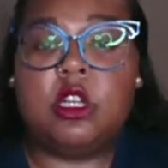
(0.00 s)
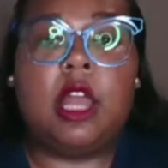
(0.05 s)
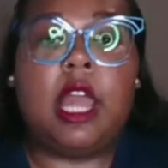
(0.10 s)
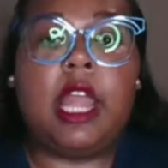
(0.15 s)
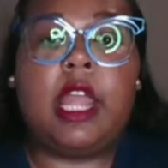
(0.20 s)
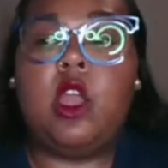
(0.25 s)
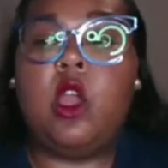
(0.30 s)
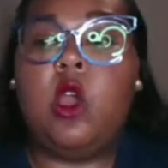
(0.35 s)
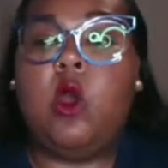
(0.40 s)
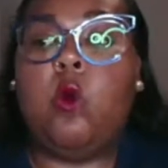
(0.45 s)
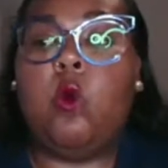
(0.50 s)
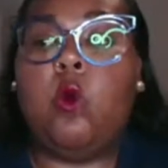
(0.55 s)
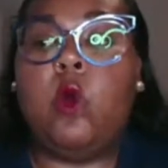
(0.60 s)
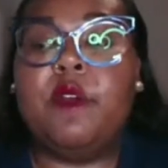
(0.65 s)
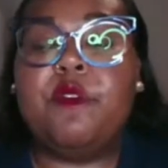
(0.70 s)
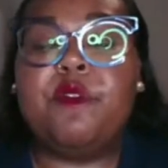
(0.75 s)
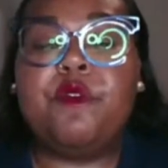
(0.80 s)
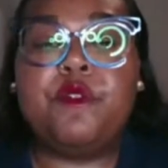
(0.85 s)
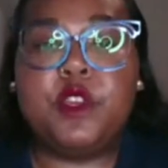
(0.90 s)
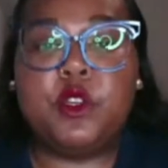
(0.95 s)
Like,
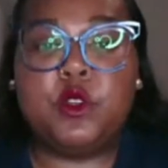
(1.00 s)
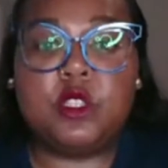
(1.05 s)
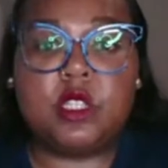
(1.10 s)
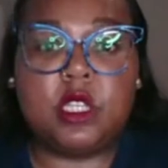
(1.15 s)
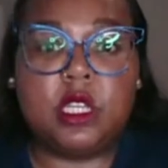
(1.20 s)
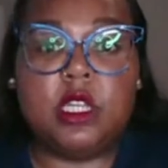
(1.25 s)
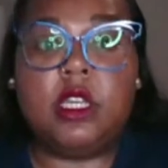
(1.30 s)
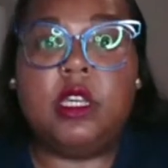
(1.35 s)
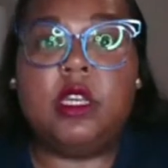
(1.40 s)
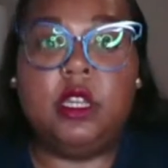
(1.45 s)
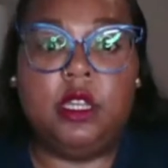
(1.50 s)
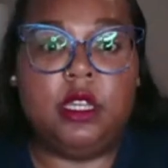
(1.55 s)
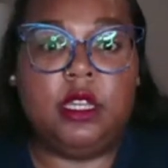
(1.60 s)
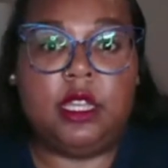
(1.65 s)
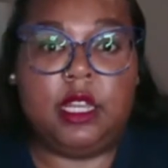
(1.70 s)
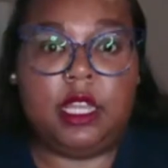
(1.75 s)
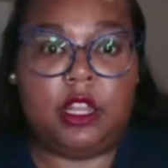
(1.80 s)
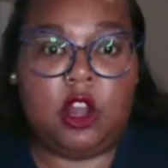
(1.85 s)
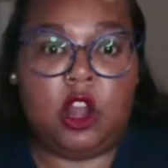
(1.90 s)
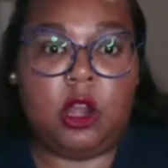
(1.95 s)
what feels
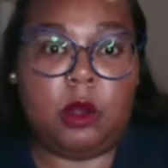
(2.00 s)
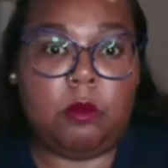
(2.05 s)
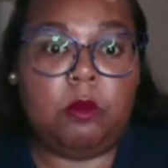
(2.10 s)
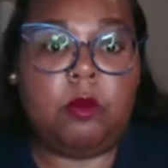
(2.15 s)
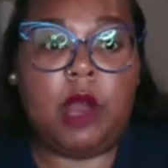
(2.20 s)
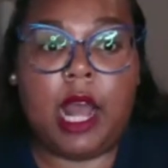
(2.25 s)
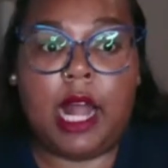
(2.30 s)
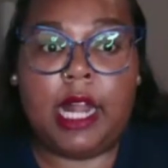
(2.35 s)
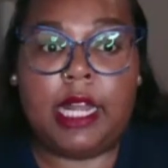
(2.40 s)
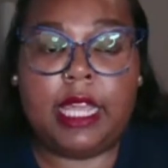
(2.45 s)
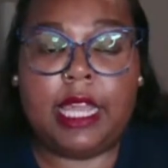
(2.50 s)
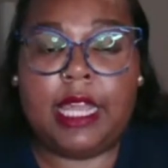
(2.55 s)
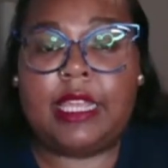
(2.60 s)
good in our body?